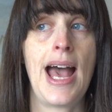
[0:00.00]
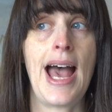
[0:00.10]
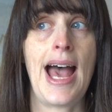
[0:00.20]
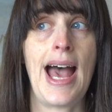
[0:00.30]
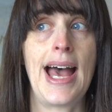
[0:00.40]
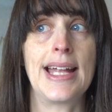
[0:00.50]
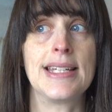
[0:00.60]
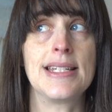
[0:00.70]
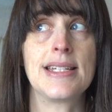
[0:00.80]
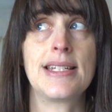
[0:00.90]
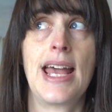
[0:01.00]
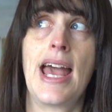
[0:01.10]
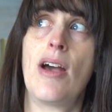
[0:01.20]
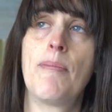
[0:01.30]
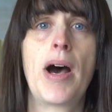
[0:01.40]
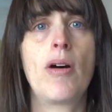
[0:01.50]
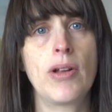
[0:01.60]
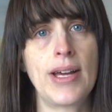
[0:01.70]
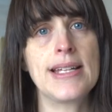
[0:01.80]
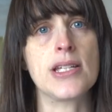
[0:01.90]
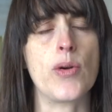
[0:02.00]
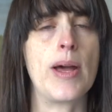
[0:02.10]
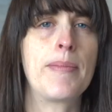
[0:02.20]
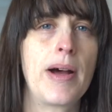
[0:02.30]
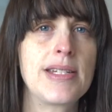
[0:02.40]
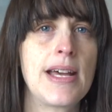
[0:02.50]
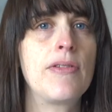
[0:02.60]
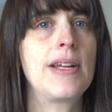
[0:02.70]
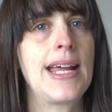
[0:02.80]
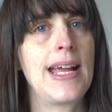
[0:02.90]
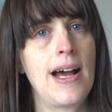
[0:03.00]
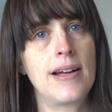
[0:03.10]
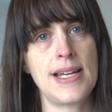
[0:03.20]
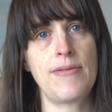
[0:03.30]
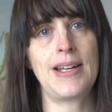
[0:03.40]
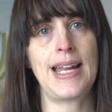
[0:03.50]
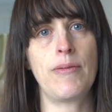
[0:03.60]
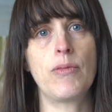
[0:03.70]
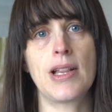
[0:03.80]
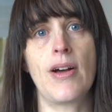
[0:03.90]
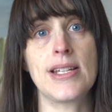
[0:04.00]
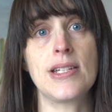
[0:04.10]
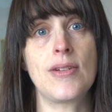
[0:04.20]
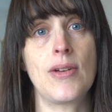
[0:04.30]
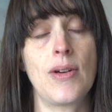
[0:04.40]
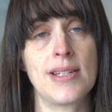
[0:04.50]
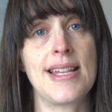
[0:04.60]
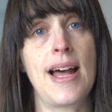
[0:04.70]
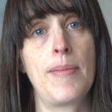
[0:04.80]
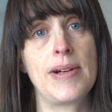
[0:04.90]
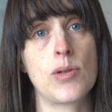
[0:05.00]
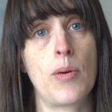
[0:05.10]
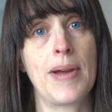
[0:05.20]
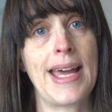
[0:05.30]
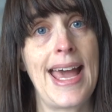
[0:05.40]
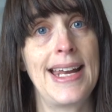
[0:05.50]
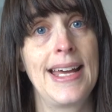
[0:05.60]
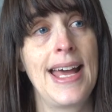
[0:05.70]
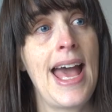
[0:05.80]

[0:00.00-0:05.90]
And yeah, but I'll look into it. But I definitely would like to do a snail mail swap again.